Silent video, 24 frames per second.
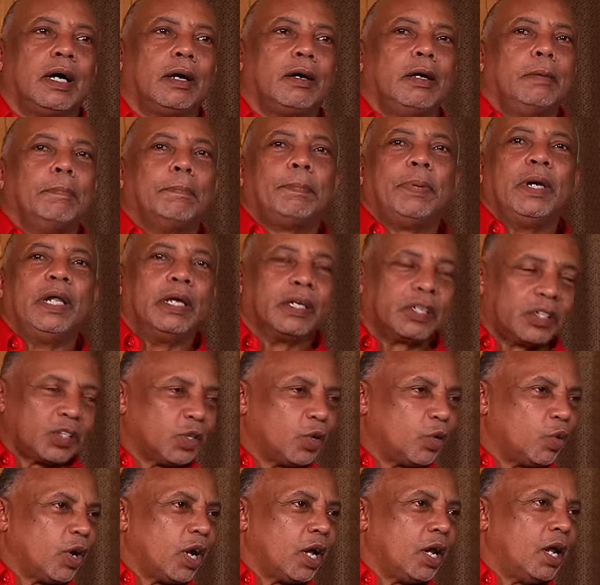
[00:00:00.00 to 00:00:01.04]
and he played
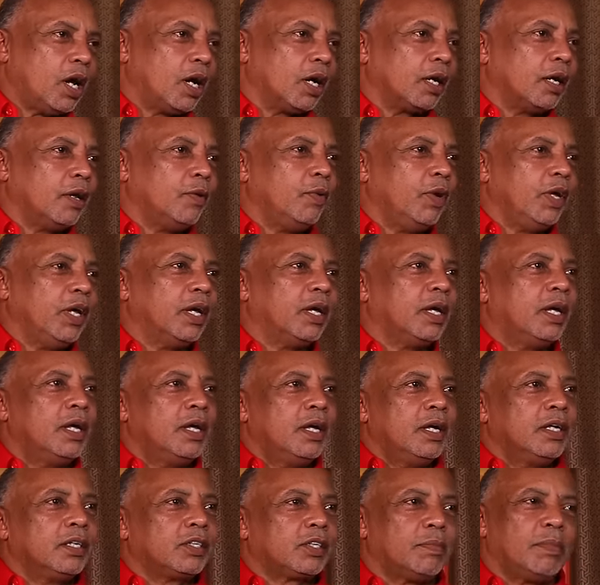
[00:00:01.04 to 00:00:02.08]
sound along the way.
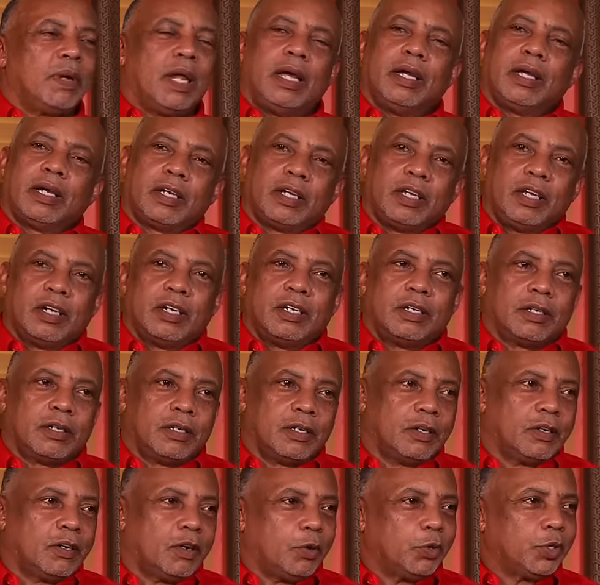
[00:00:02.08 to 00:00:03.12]
Something like, you
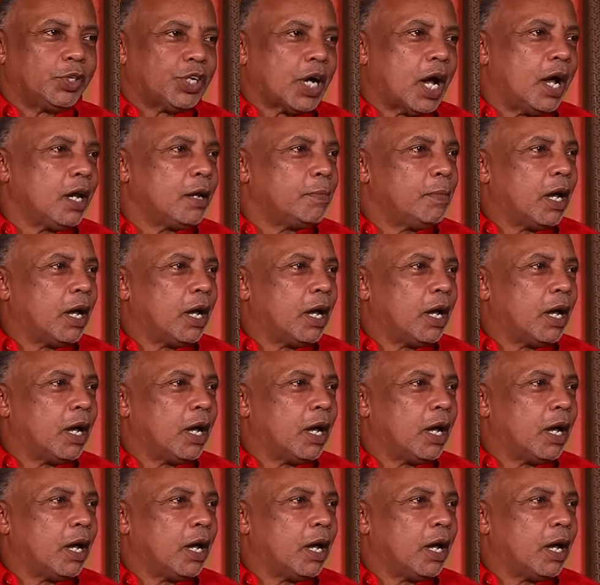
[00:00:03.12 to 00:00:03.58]
know, oh, Charlie